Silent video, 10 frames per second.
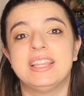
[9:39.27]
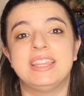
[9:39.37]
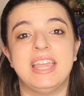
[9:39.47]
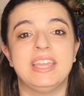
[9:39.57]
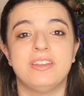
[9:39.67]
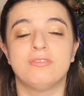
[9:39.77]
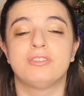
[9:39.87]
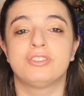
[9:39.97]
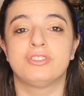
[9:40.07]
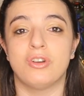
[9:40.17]
Thank you
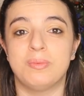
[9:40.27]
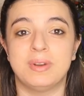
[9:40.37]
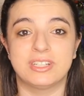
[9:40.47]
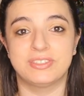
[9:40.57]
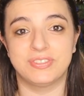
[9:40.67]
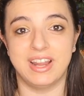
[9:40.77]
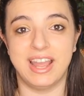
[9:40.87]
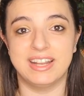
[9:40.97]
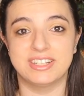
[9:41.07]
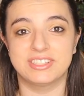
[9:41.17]
so much for
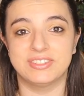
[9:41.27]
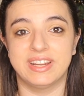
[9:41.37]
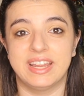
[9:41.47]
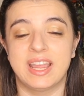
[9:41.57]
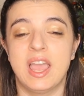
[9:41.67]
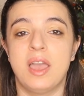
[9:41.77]
entering.